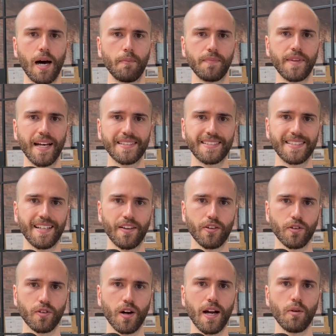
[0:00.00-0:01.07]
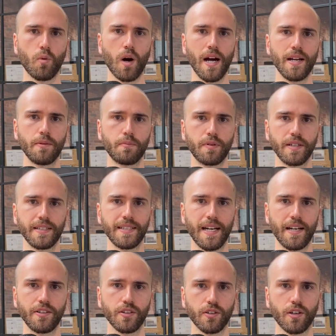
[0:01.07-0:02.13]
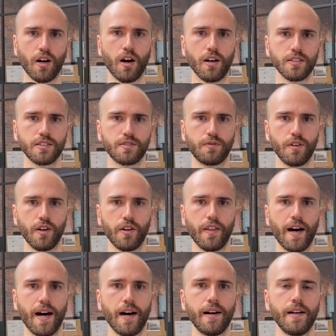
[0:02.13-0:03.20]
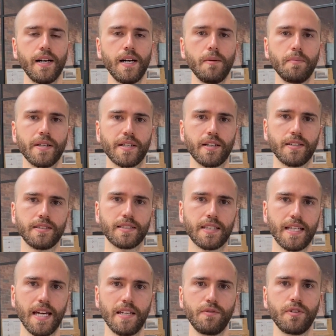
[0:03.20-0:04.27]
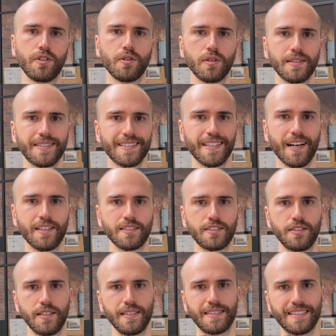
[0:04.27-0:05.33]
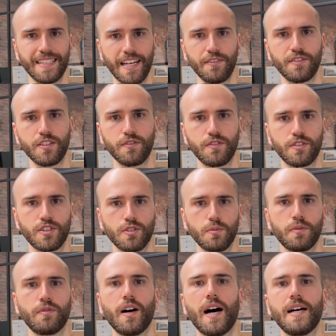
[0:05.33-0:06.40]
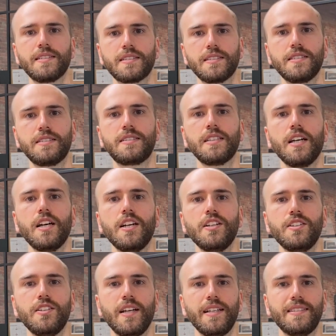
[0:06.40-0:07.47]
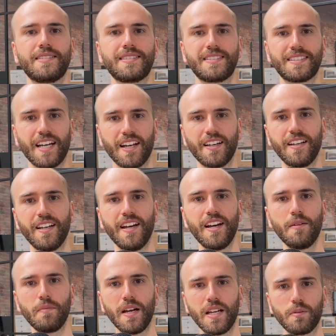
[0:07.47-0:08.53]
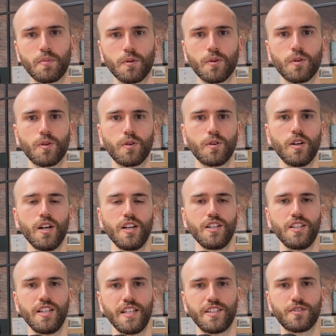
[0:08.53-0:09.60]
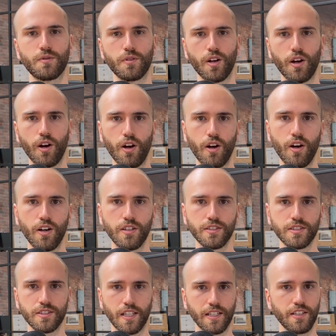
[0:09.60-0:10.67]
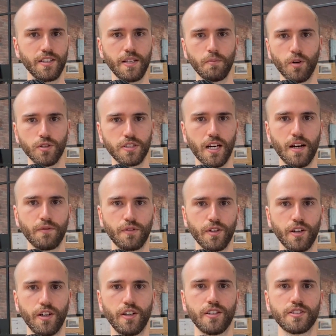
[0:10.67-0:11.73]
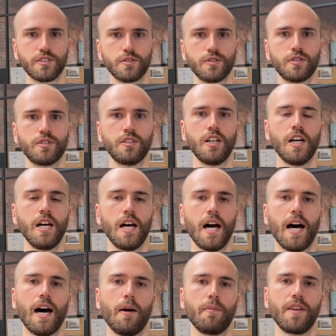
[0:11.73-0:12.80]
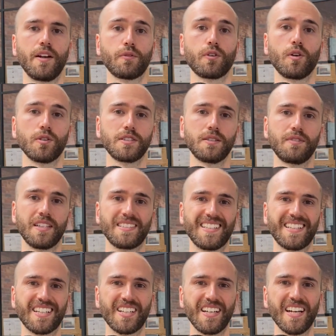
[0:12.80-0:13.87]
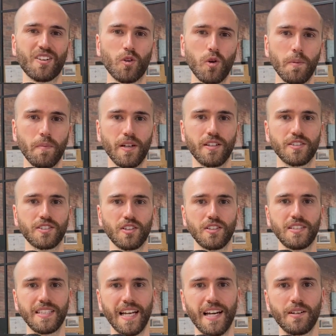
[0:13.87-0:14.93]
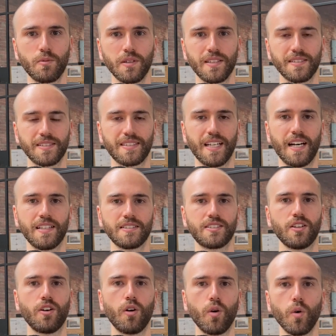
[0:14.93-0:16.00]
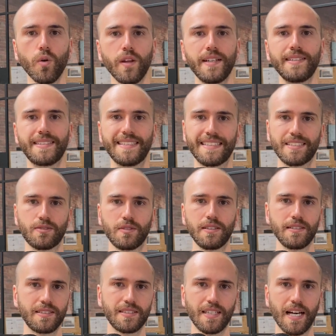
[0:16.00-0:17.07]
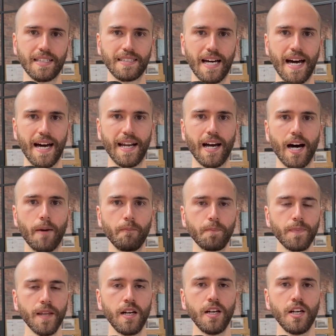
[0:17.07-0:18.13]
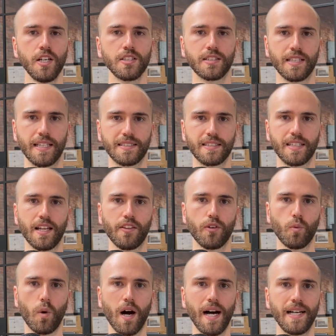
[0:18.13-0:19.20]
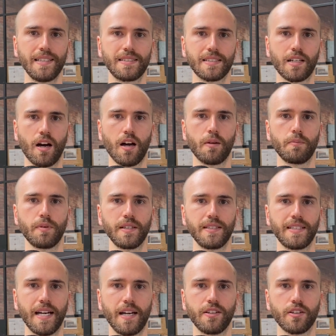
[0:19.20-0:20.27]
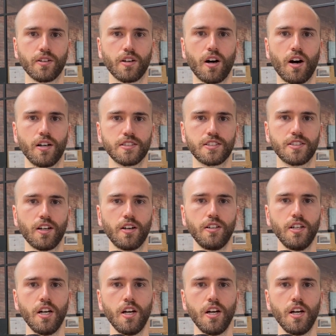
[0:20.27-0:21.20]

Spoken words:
That's another great way to bring down your costs further, because again, if you're doing stunts, you need safety supervisors, you need stunt people, you need to rehearse, like you need more time for rehearsal. Then of course, if there's any equipment associated with the stunt, so all these things really start to add up. So that's another way to kind of bring down your costs. So